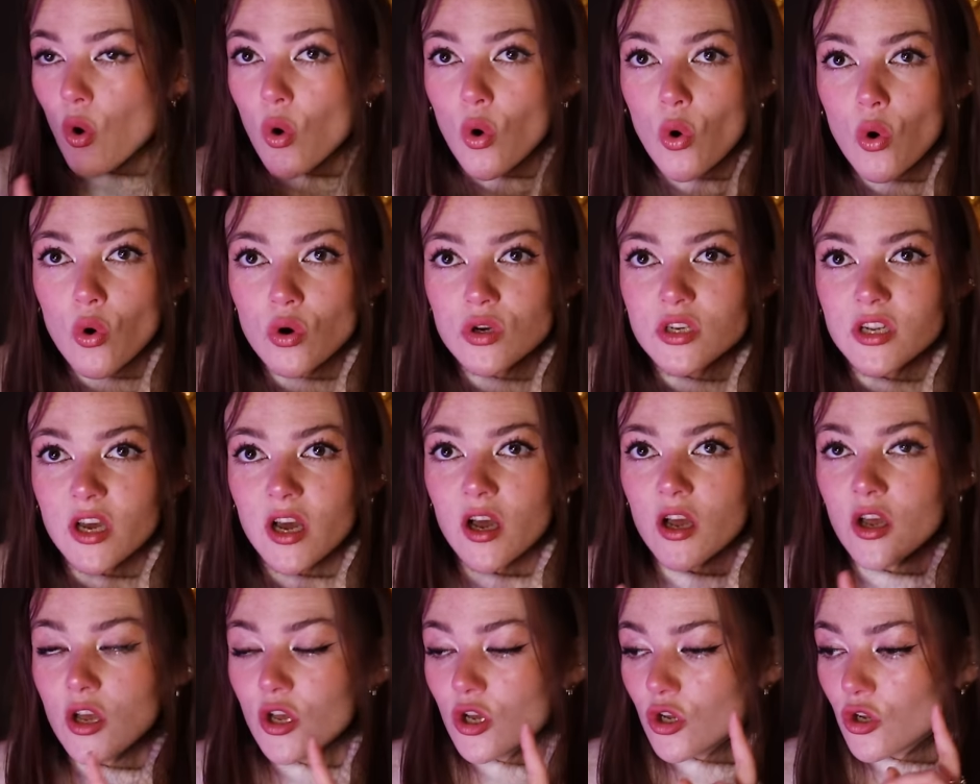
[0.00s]

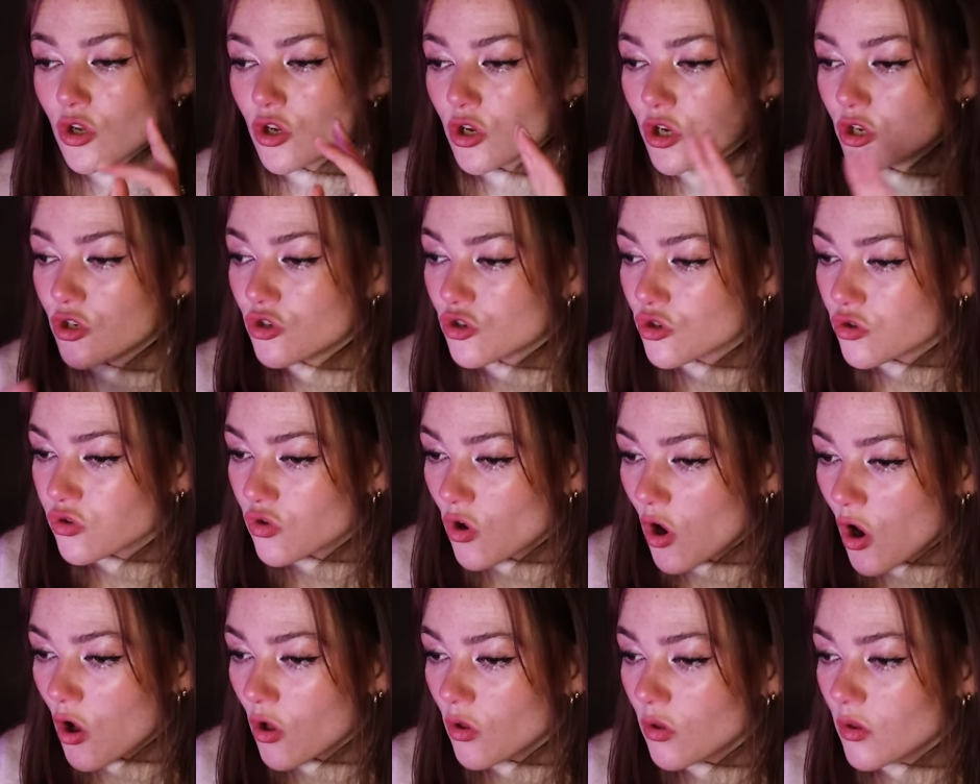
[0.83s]
order,
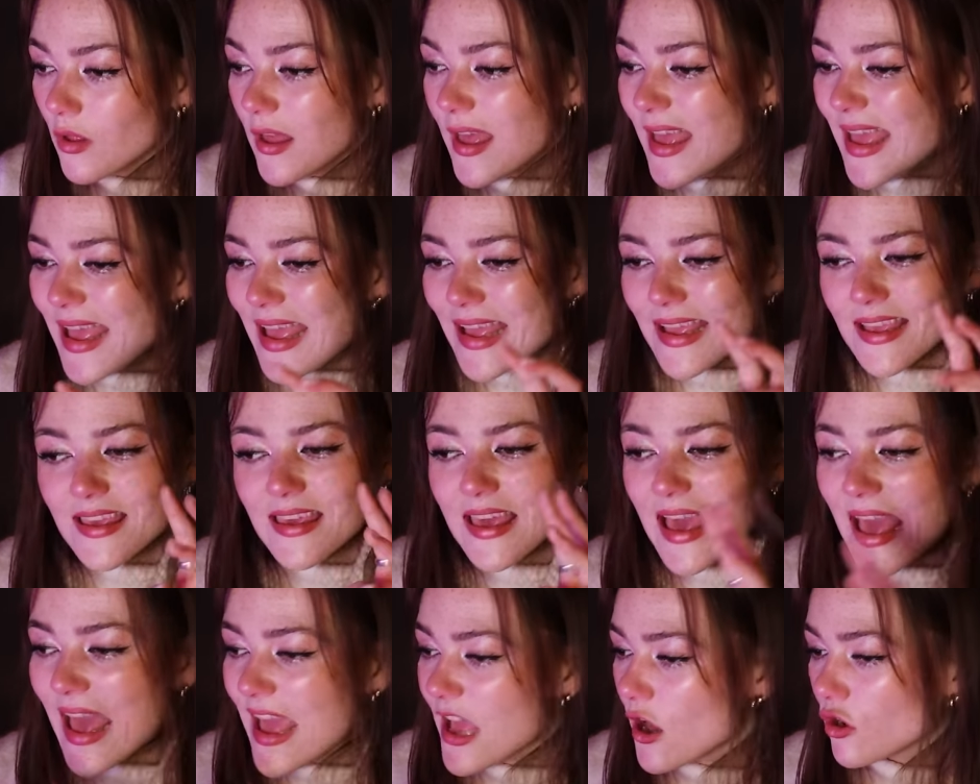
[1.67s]
control,
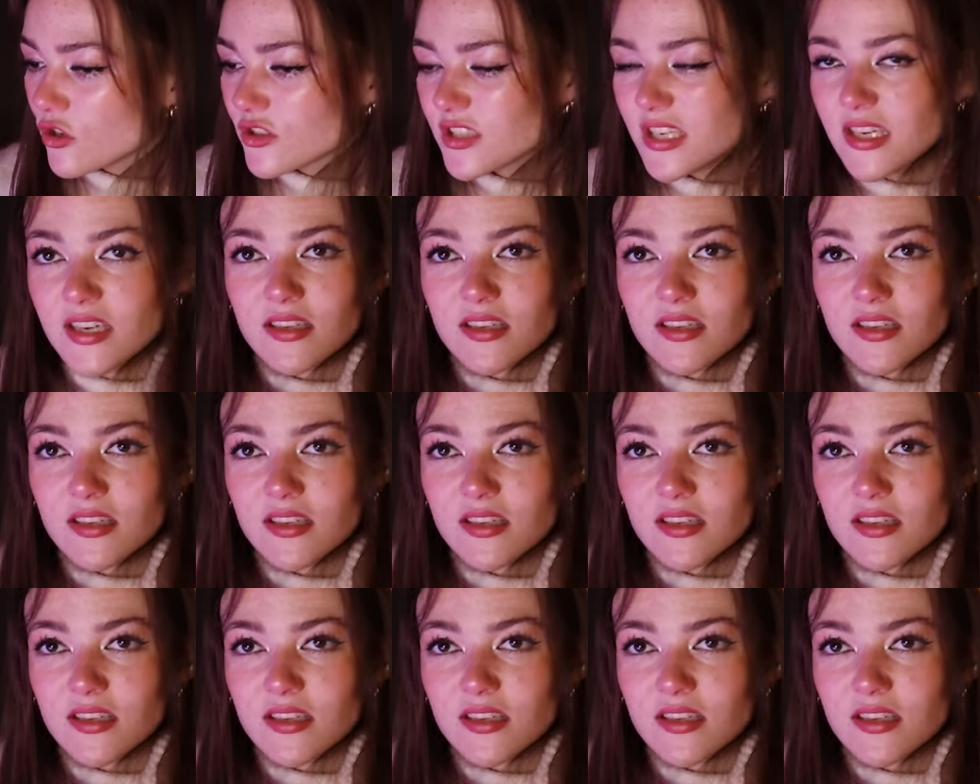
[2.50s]
chaos.